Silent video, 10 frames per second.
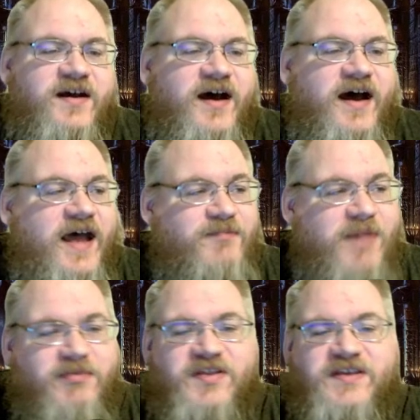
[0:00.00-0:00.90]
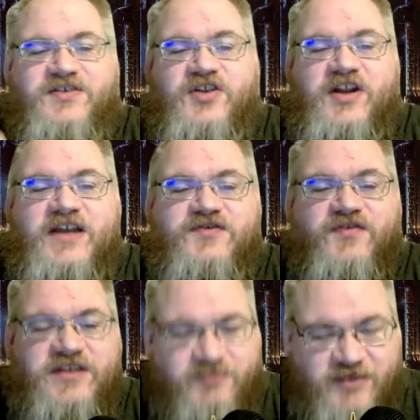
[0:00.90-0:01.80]
uh, and maybe these are the dice for
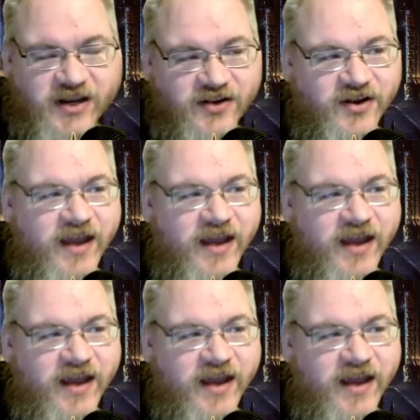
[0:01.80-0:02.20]
this particular